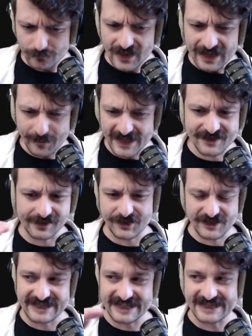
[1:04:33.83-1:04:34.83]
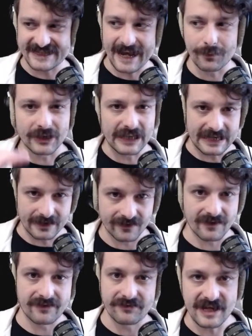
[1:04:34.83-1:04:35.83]
basically just disabling
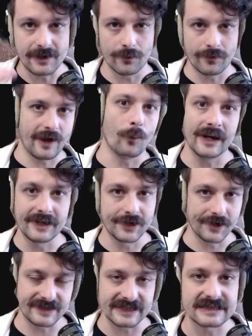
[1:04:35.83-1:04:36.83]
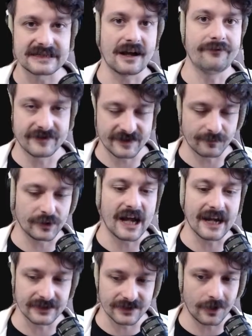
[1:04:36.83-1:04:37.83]
the theme that Windows itself is
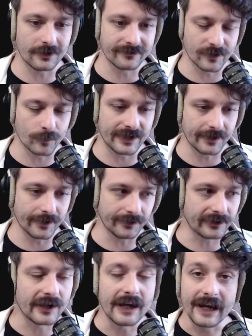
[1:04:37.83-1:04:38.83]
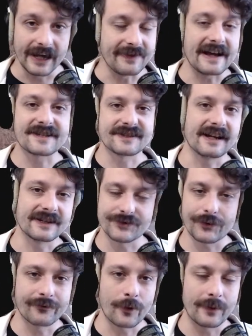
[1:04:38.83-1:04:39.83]
applying to all of your Windows. And that's like
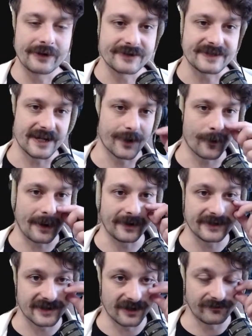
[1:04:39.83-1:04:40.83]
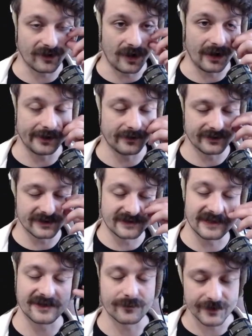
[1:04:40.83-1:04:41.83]
sort of what we were seeing remnants of on the
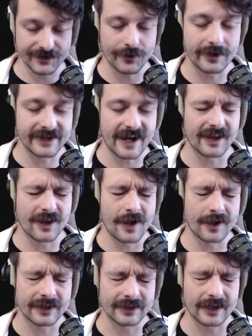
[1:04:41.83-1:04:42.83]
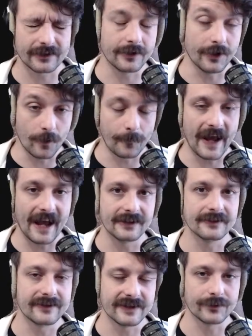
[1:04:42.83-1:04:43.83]
System Restore dialog and like the notepad
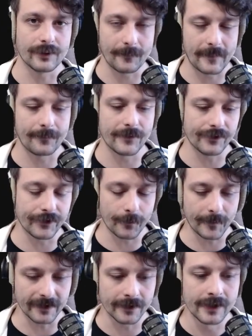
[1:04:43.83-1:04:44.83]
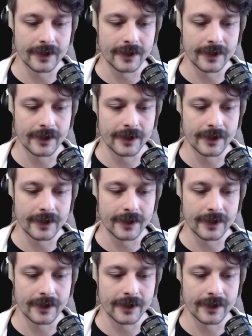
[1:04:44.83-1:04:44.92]
and things when I popped those open.